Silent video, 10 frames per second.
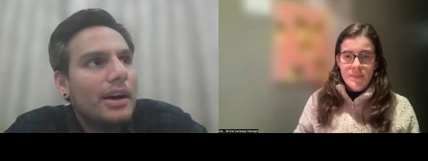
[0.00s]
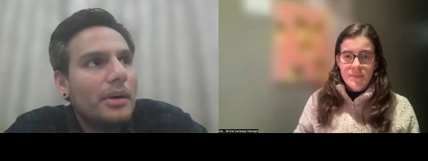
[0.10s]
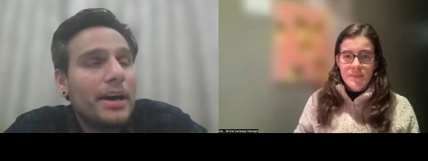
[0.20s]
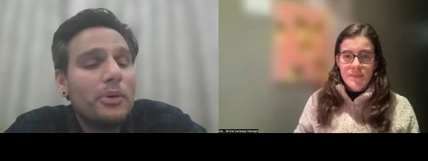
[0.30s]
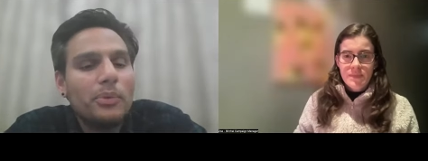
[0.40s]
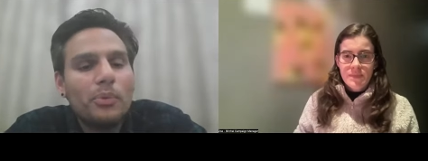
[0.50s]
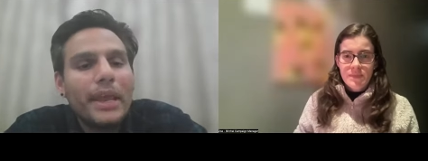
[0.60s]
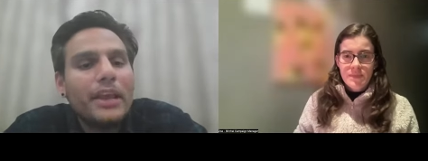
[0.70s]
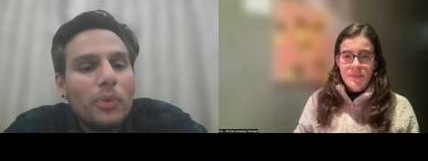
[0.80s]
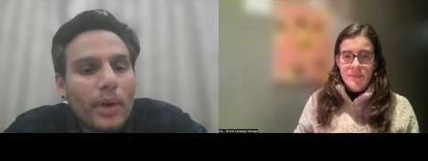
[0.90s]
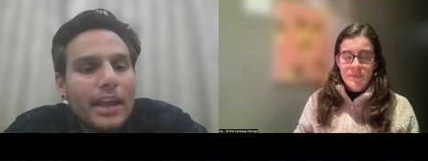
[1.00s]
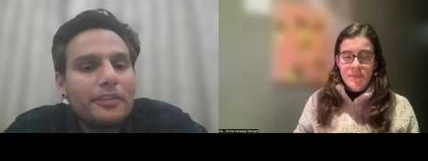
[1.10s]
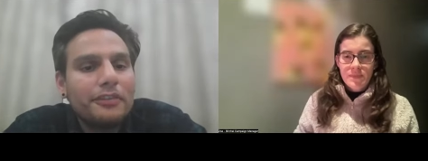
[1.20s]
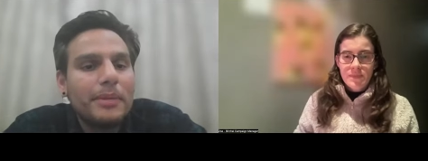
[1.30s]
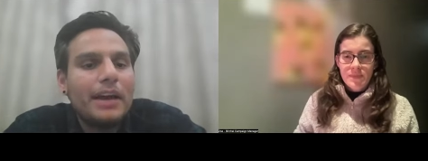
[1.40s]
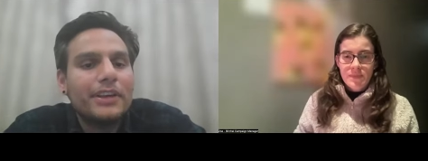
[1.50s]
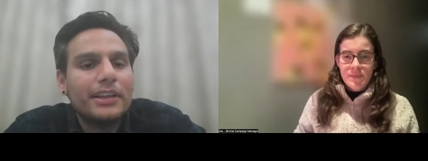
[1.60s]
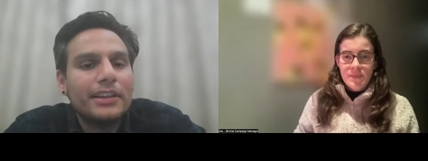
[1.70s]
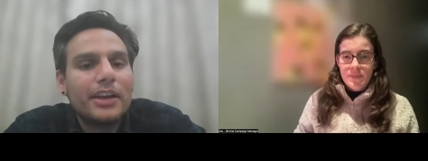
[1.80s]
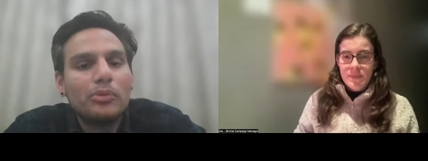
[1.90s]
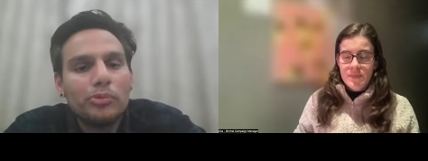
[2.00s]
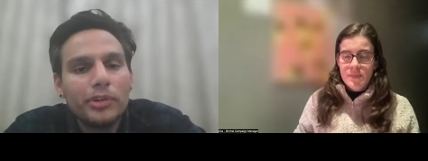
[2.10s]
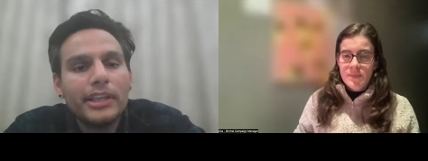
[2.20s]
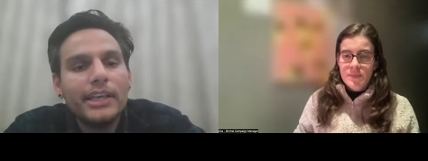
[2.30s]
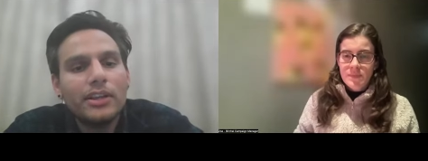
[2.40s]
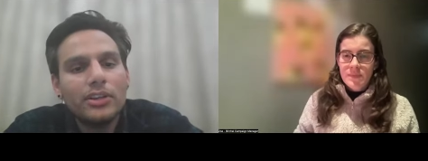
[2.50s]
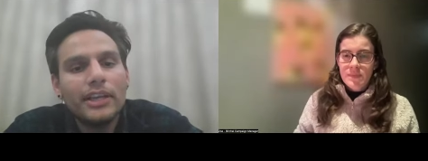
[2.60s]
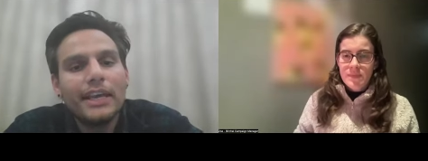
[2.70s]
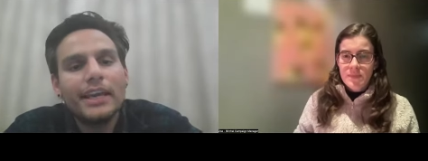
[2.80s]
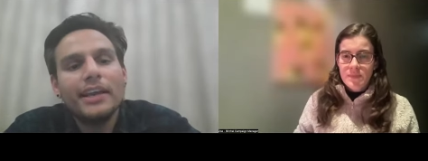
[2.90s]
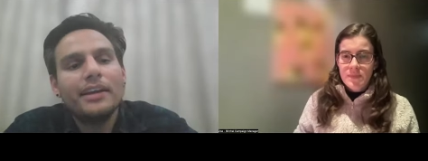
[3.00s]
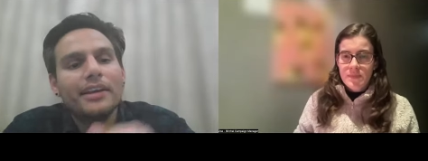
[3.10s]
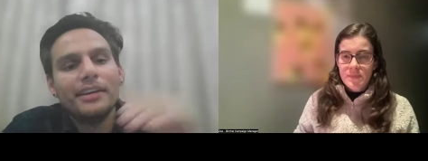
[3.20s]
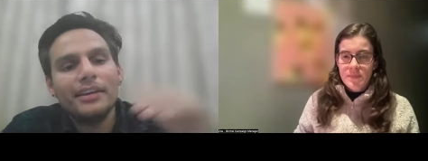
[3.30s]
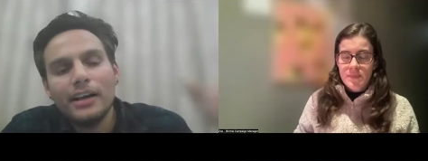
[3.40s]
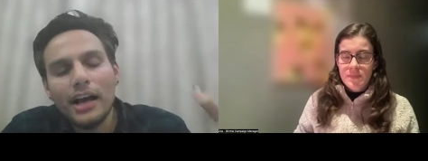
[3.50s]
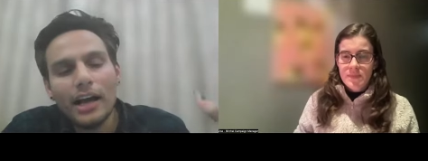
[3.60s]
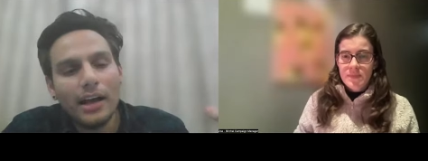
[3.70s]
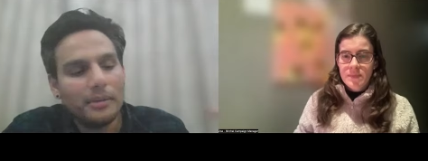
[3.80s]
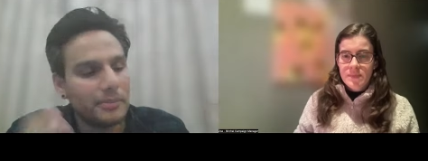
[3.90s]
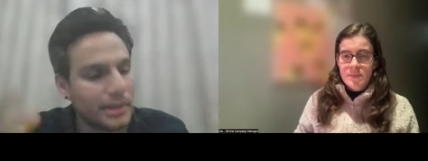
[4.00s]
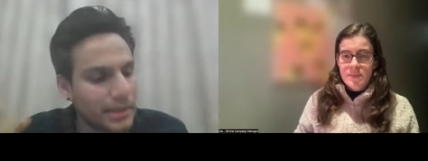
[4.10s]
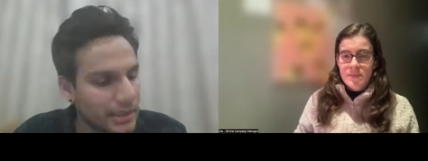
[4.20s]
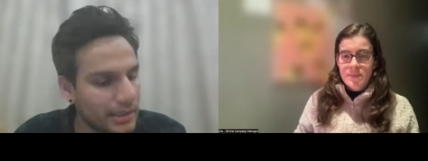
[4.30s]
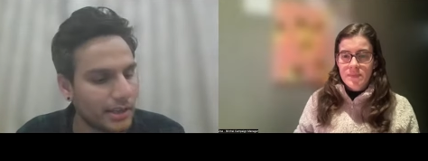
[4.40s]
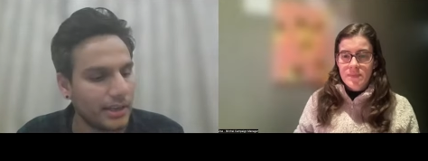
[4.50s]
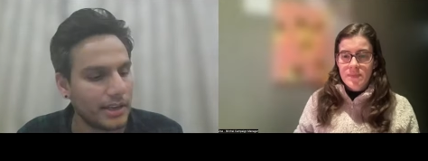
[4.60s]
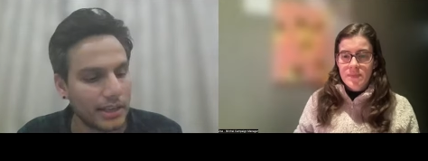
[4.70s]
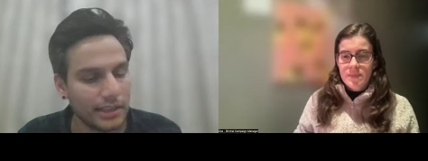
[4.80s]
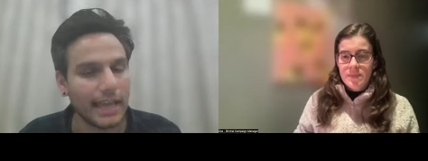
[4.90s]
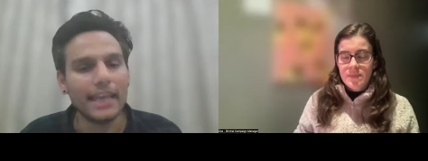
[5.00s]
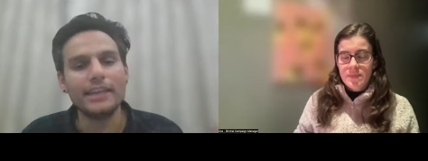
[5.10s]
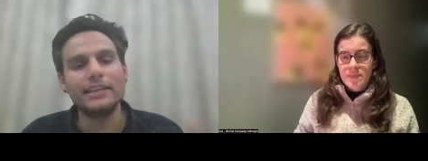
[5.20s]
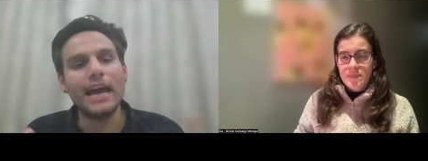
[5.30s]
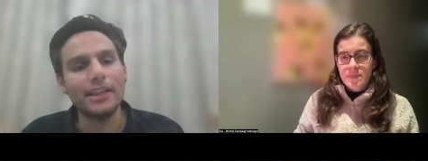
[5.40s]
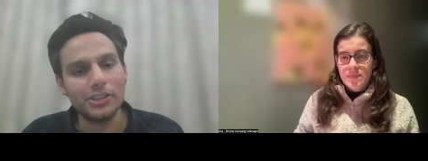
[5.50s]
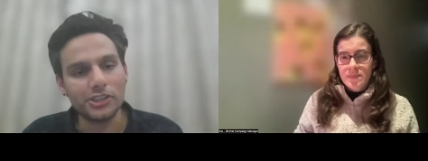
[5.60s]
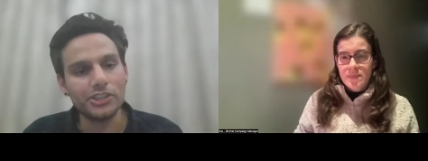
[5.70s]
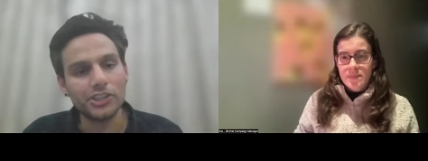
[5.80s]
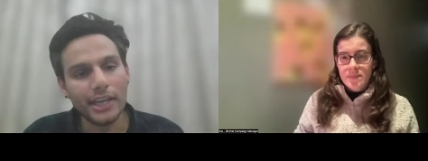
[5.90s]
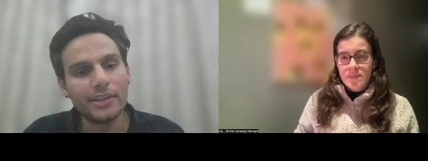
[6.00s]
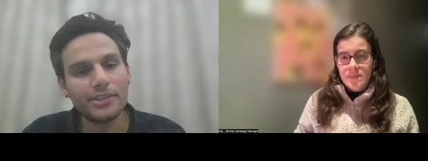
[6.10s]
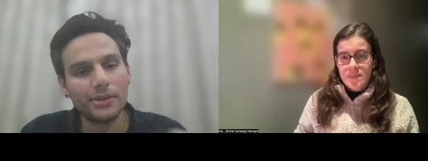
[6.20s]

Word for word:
Speaker 1: about a week away from having like a really clear um, c- collated allergen sheet.